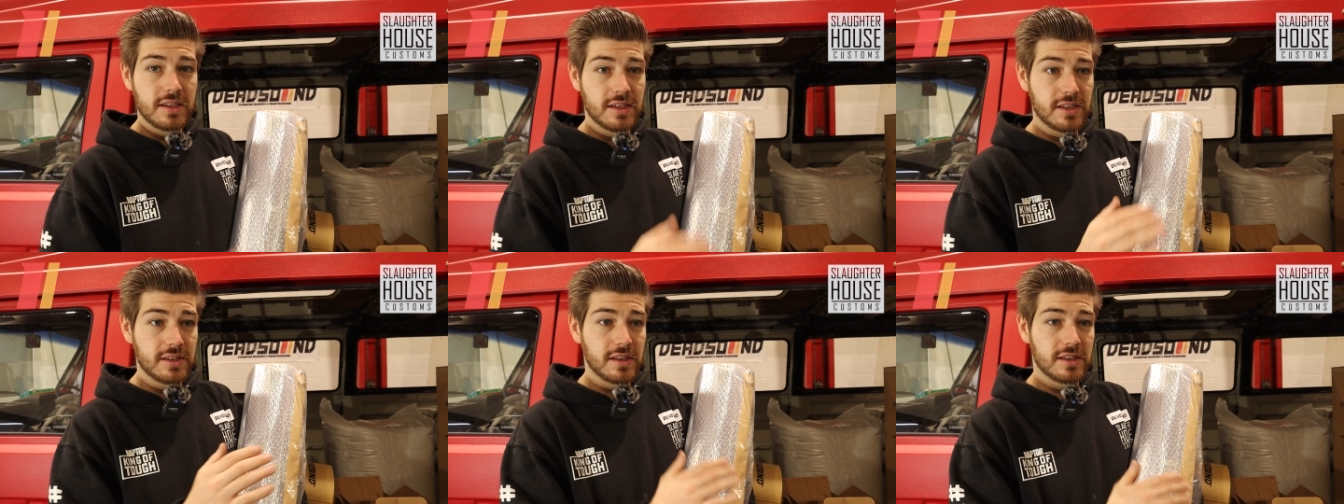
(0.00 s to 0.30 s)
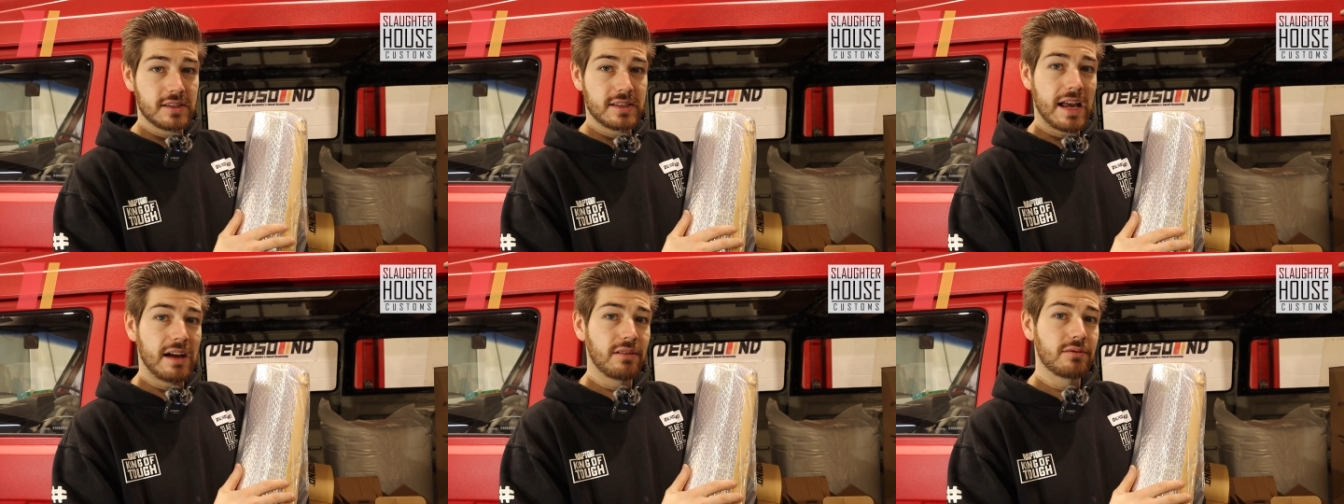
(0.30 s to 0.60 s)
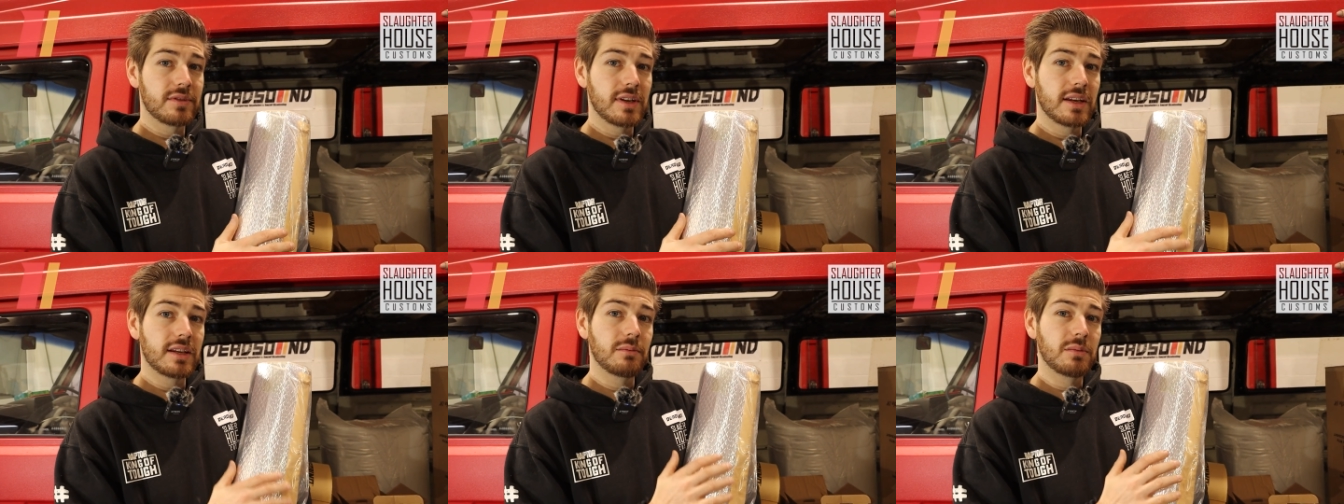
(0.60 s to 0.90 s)
This is a
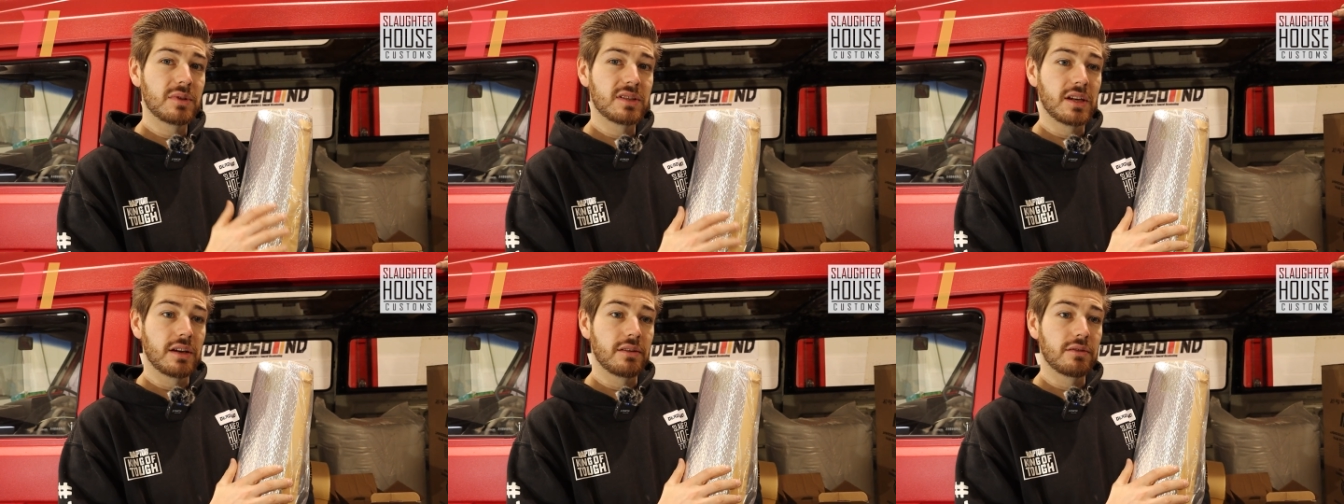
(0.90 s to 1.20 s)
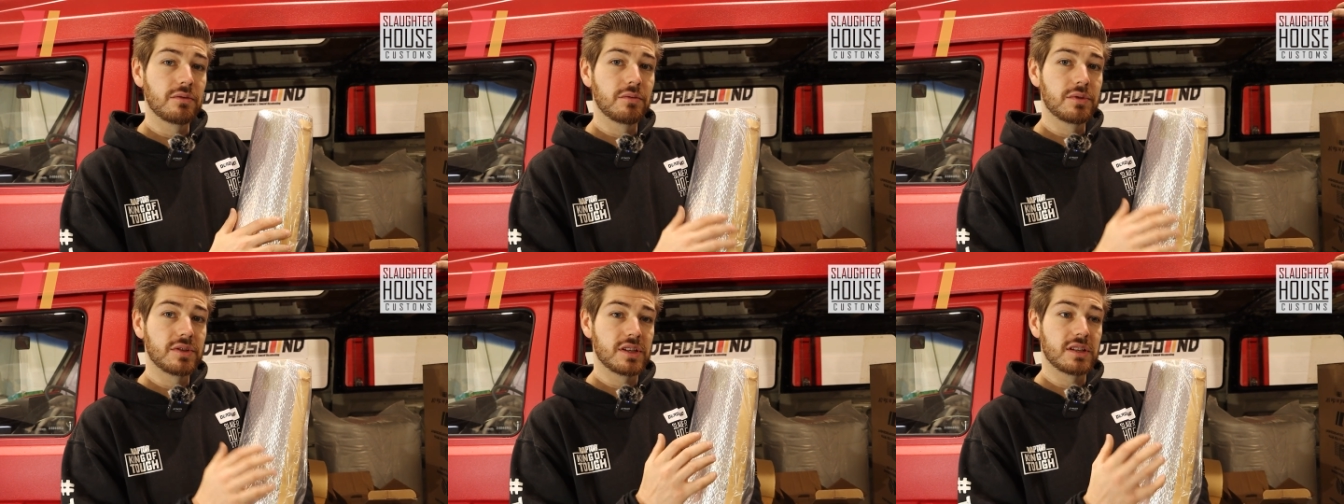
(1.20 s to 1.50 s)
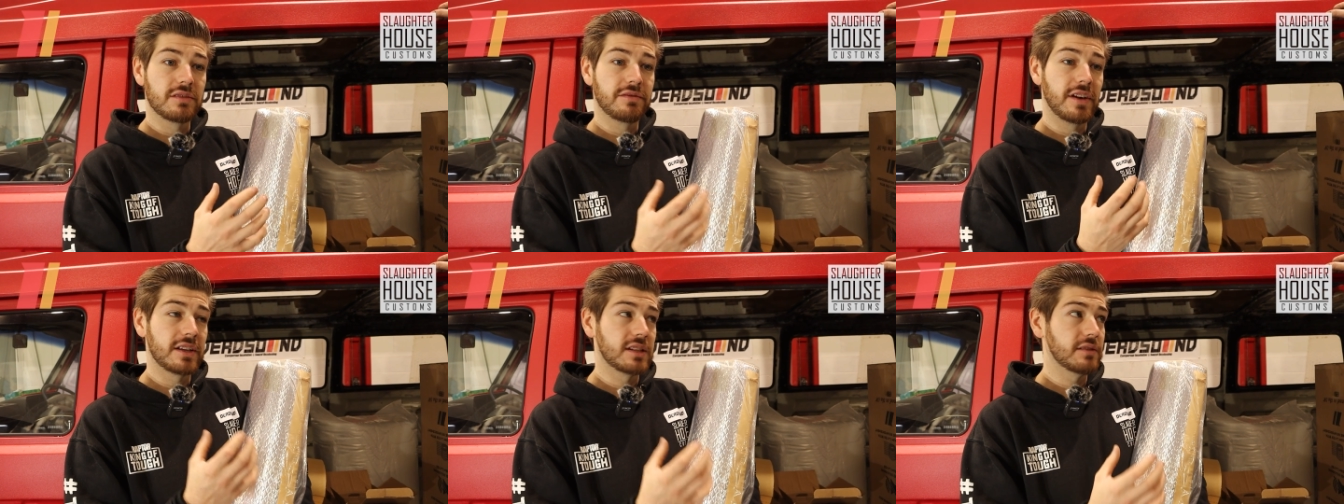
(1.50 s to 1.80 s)
sound deadening material, which
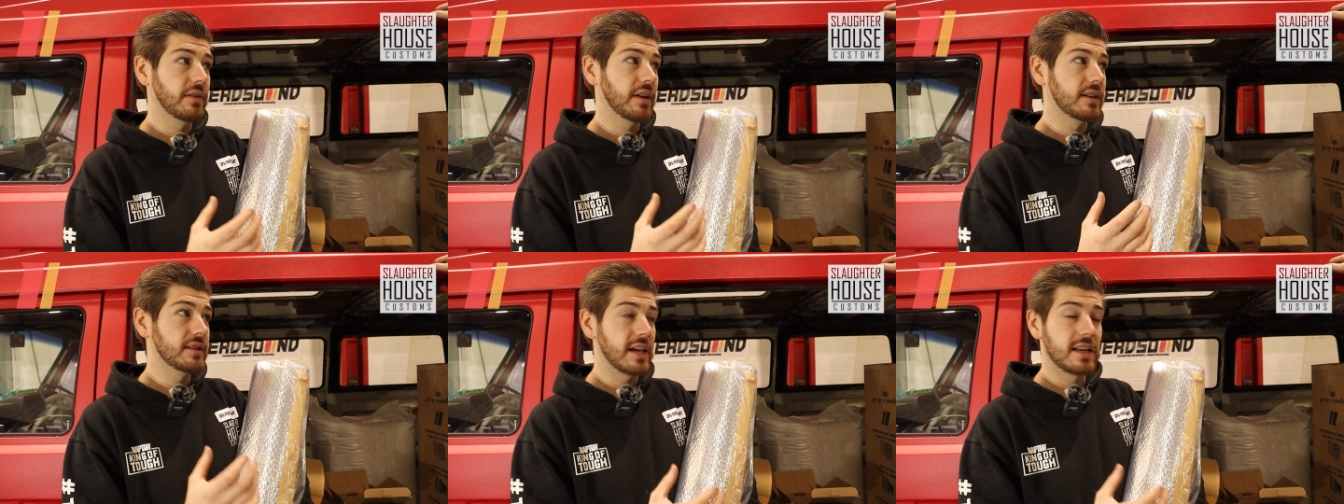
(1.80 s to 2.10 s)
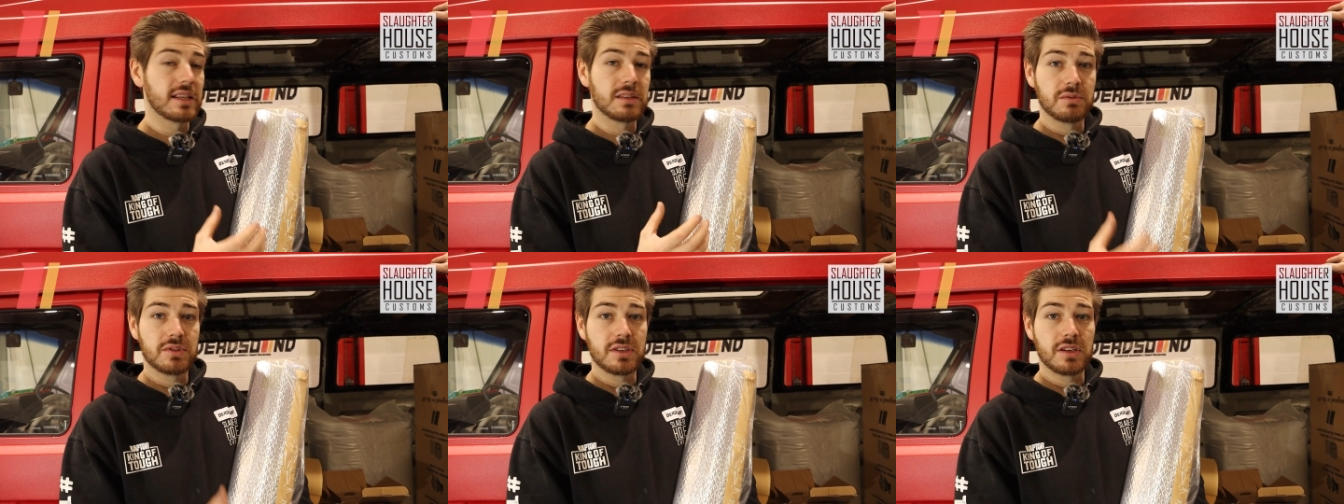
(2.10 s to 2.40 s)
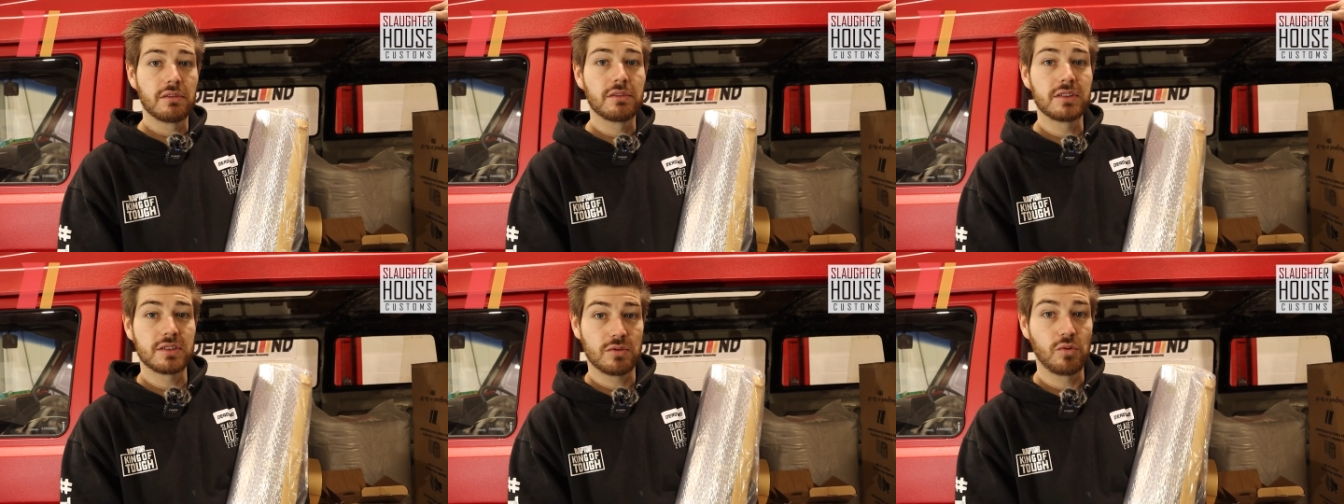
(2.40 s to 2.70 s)
is effectively a dense
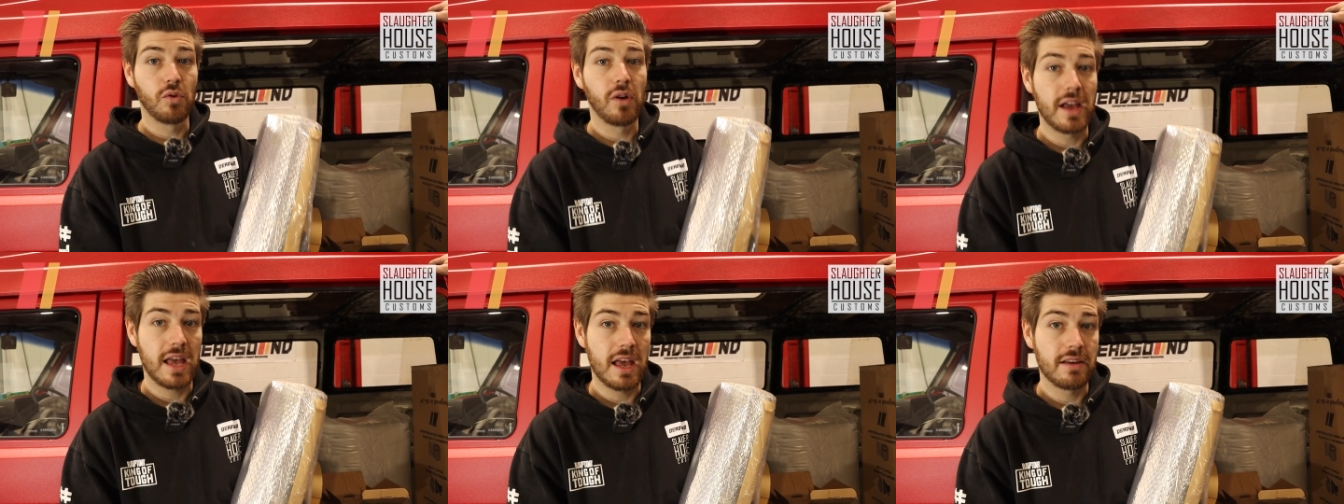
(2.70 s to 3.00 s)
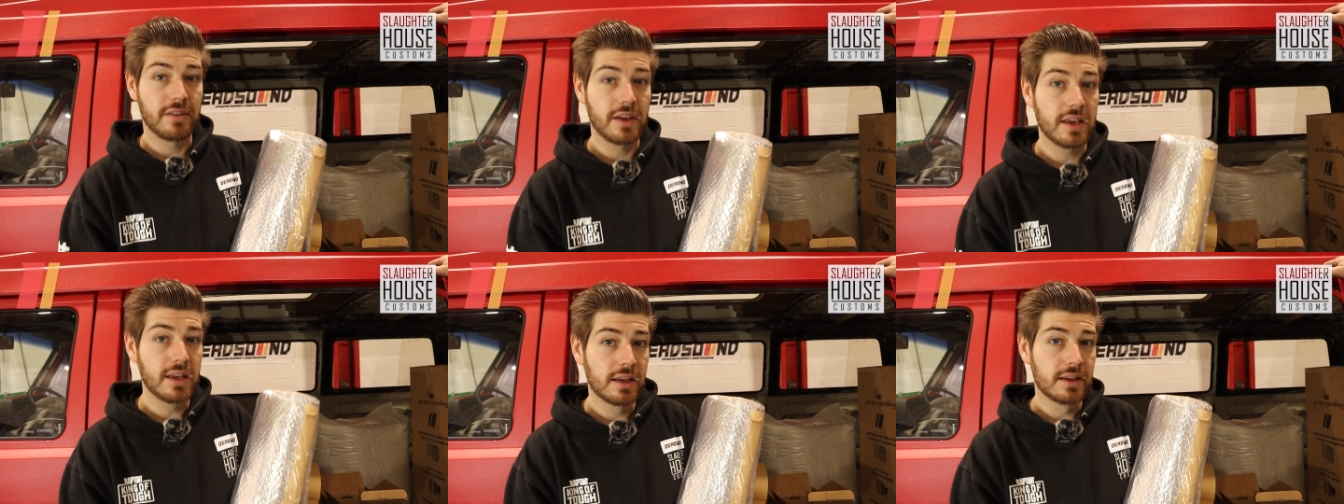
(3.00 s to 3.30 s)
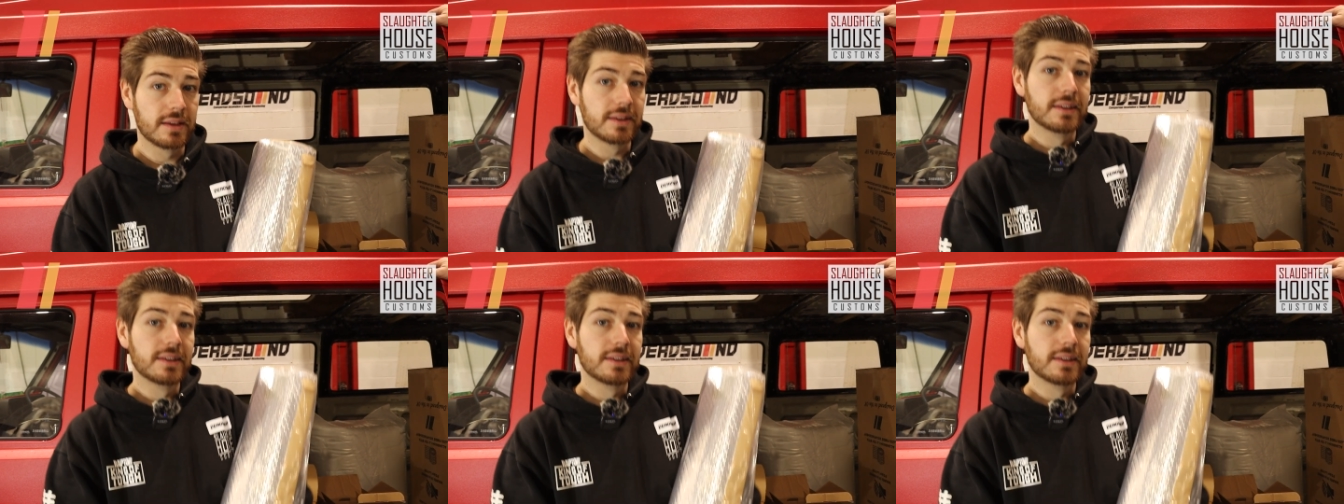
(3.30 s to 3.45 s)
material, it's quite heavy,